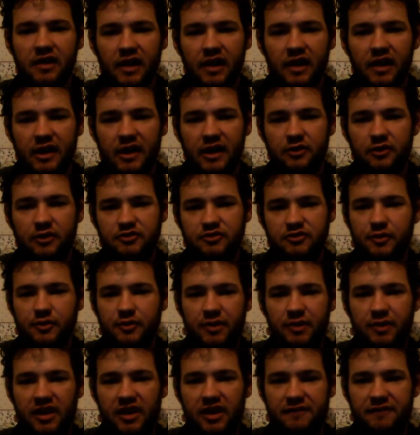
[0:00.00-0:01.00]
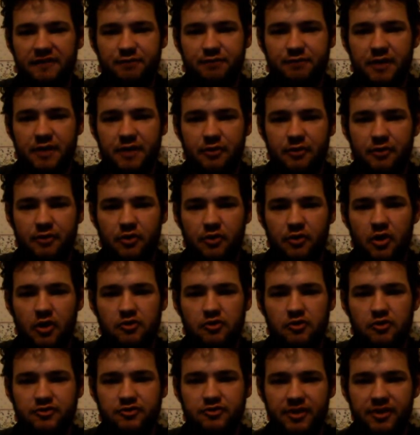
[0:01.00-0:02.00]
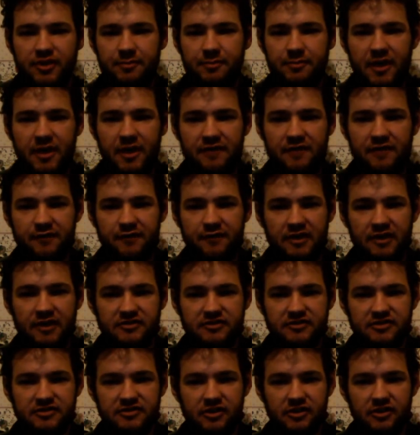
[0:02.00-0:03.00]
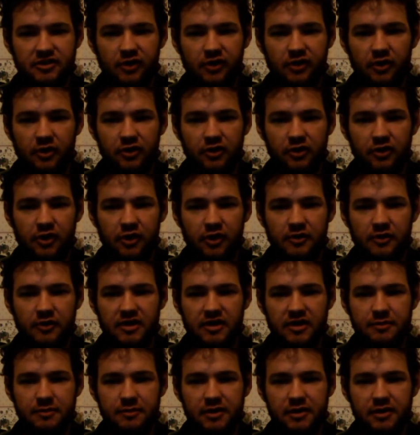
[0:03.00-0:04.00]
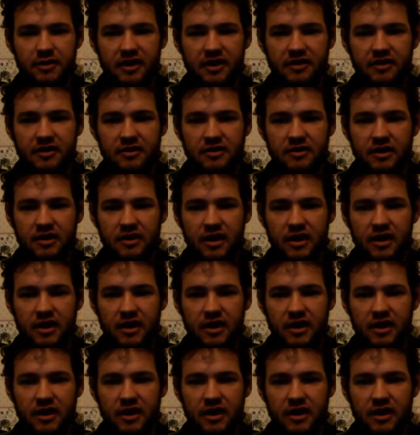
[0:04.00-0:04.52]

He also believed people who did bad things did not know any better.